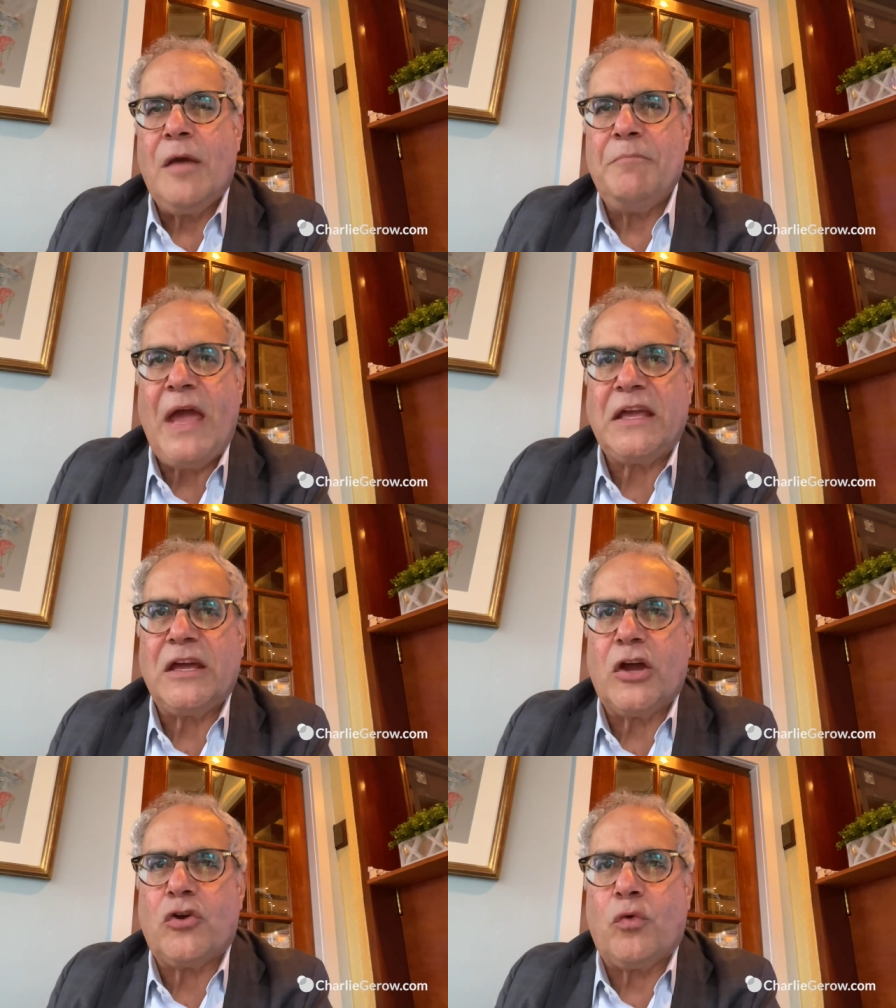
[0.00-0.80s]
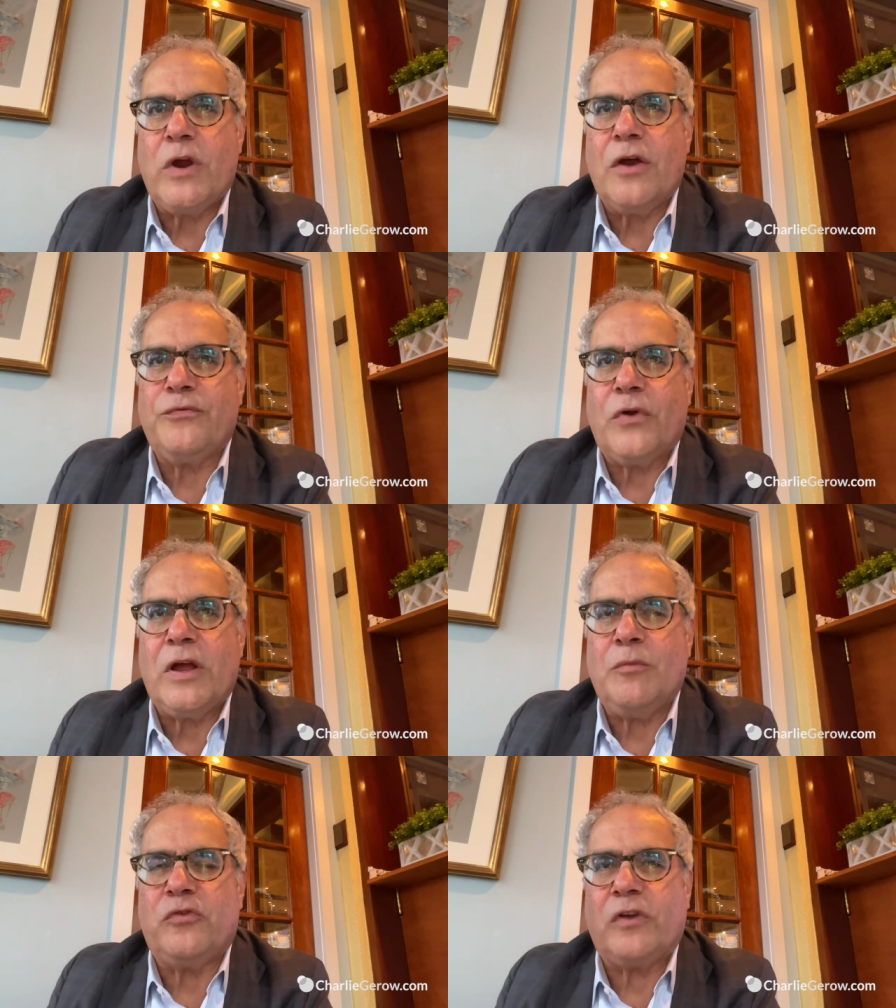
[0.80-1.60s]
making a career for
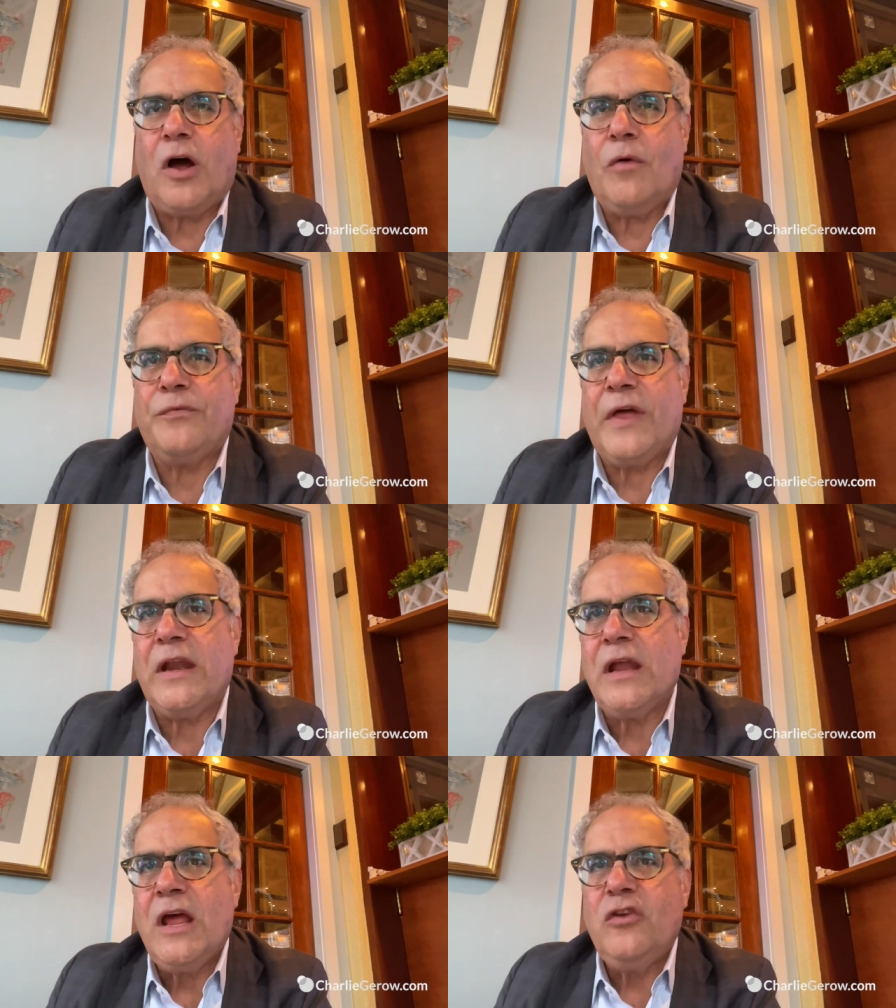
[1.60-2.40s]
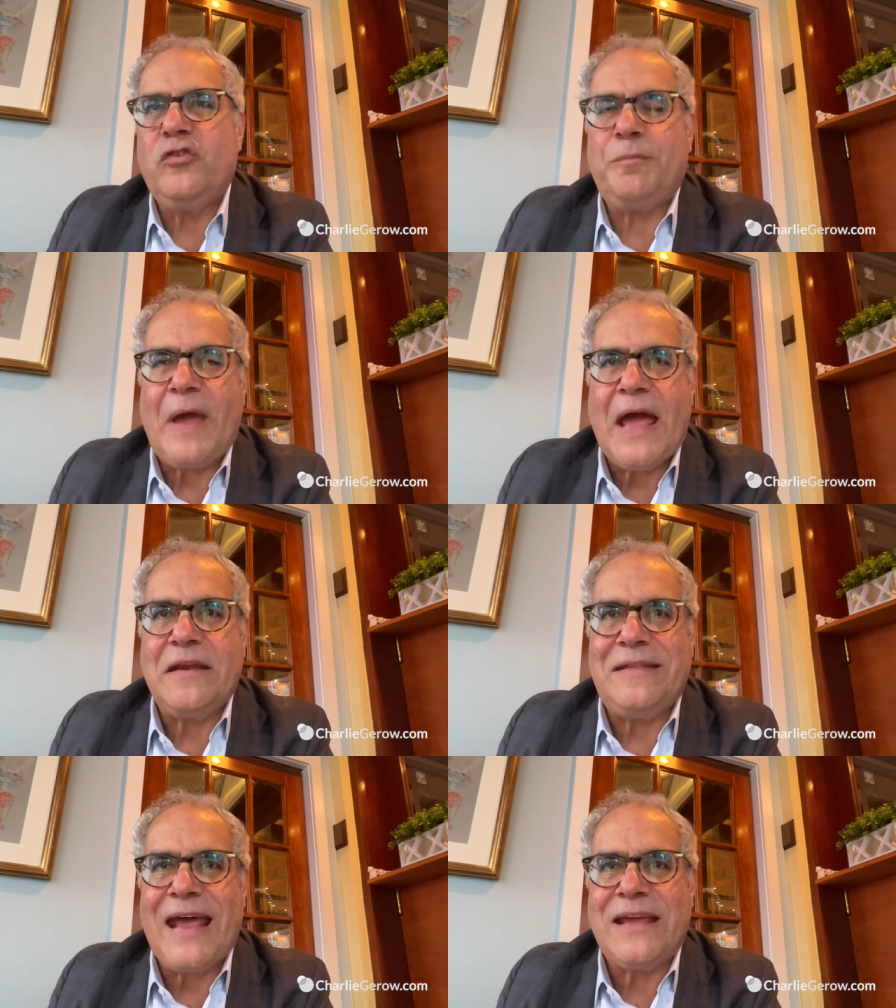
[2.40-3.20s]
himself that
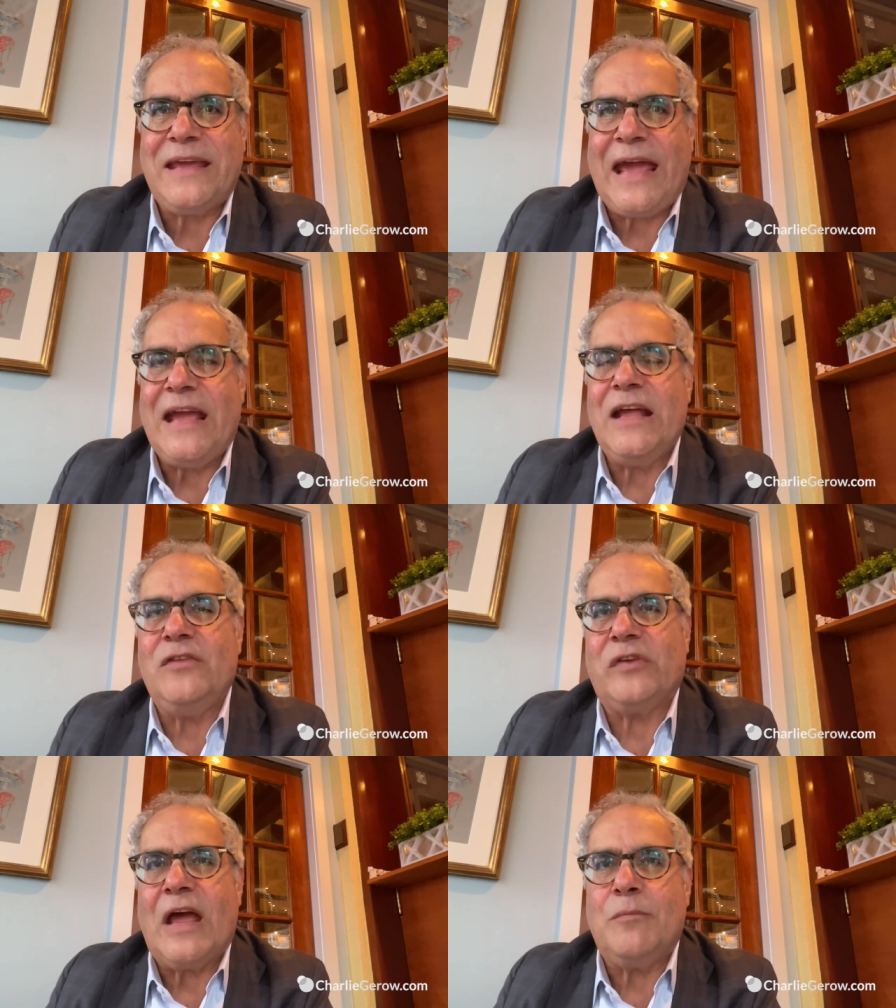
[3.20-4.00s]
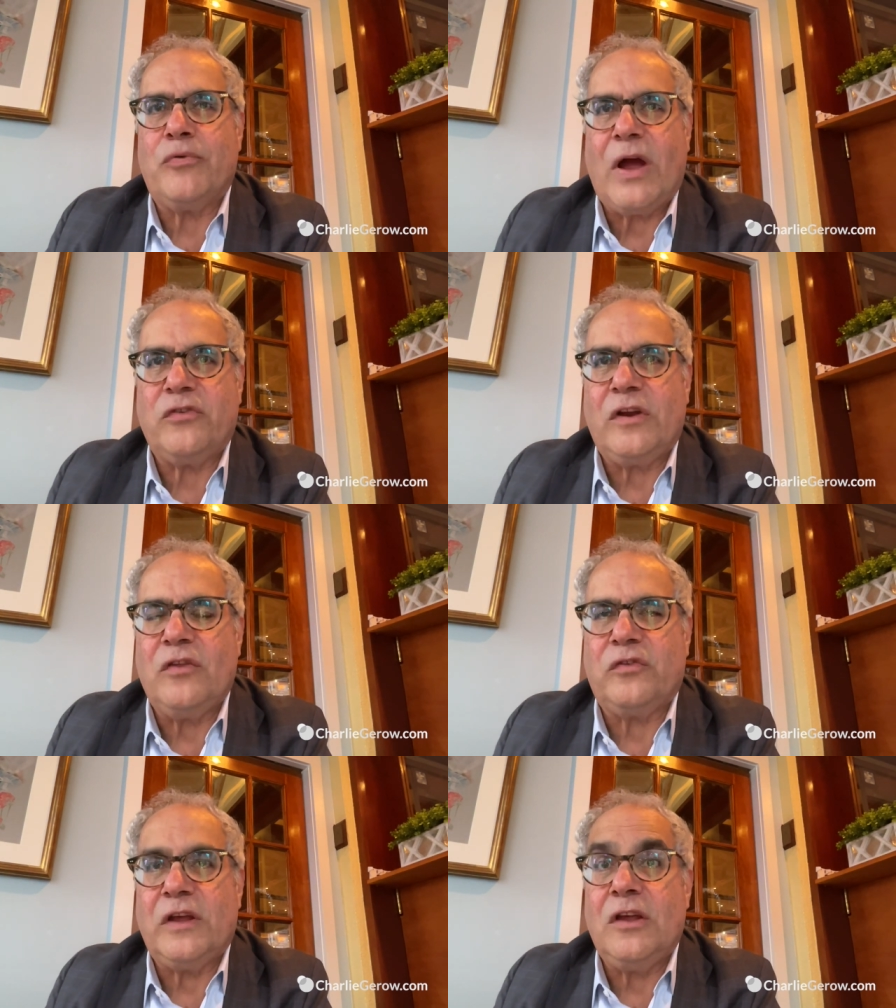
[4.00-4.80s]
spanned decades and
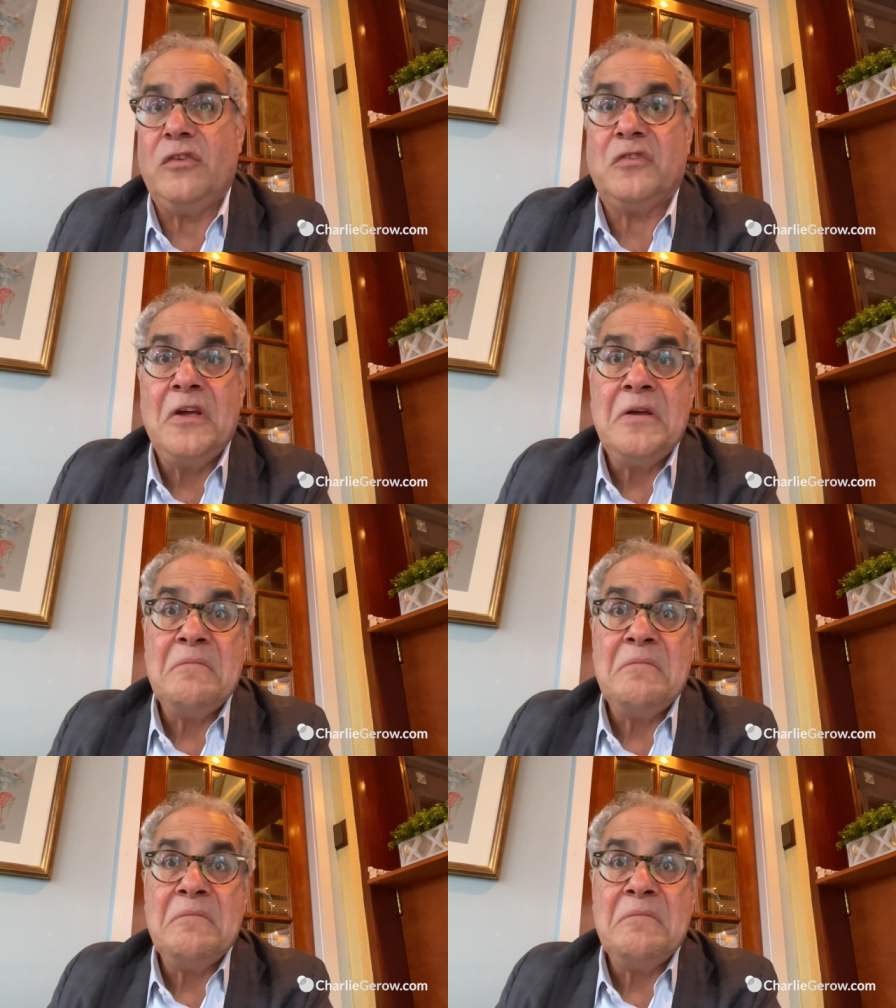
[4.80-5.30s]
presidencies,